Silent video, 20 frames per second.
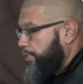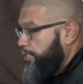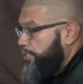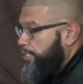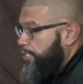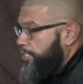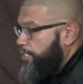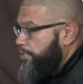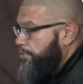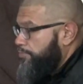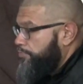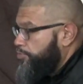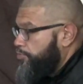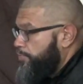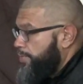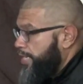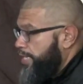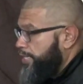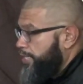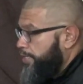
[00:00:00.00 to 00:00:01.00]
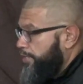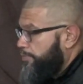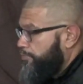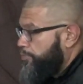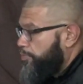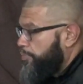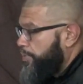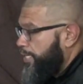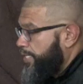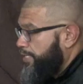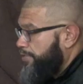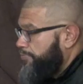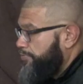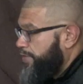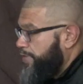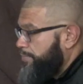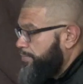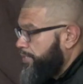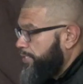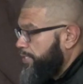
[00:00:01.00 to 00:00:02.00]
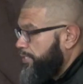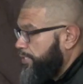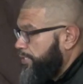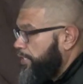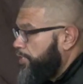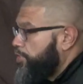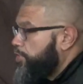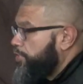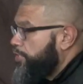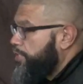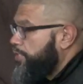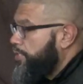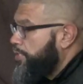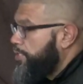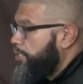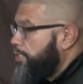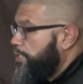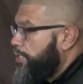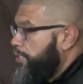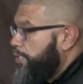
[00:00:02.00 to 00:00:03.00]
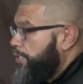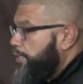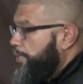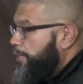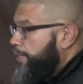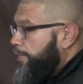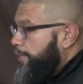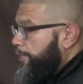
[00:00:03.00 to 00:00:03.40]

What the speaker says: another Romani family leader. Mm-hmm.